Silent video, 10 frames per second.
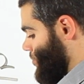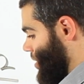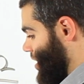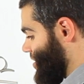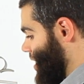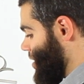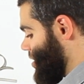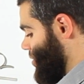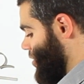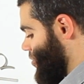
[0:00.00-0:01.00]
plus another
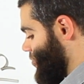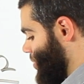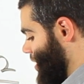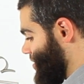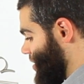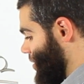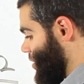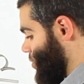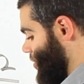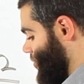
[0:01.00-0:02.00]
12, plus another
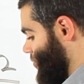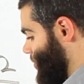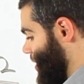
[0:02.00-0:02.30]
12,